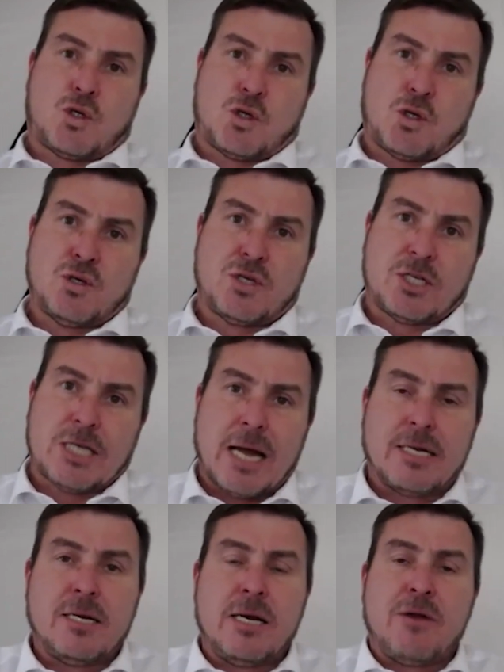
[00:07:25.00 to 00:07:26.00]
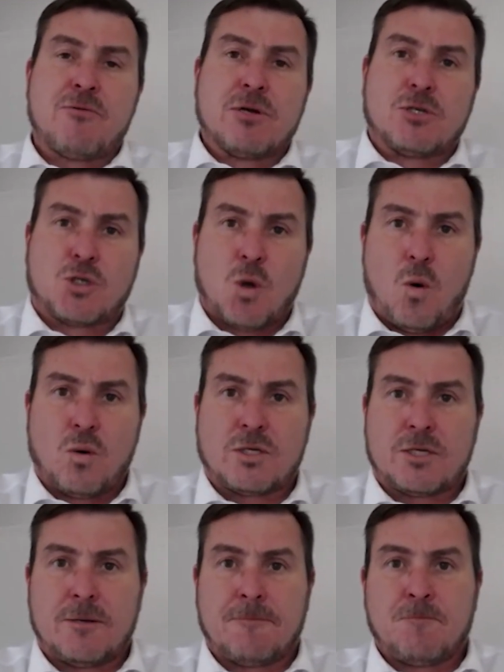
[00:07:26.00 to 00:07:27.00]
to suddenly resort
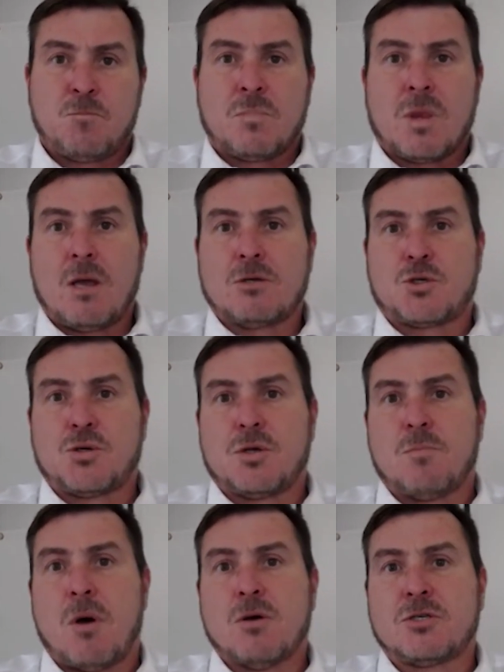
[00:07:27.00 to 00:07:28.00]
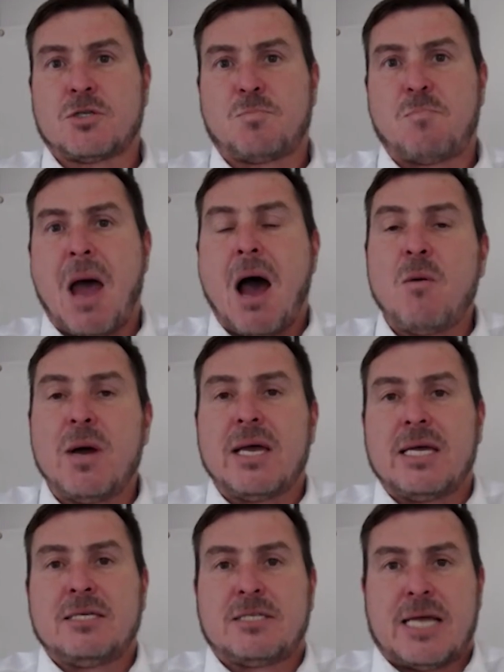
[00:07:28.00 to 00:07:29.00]
to the most power
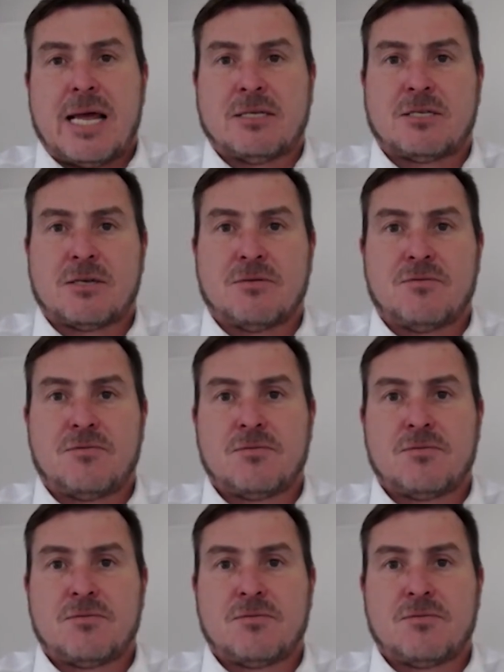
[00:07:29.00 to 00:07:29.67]
intensive,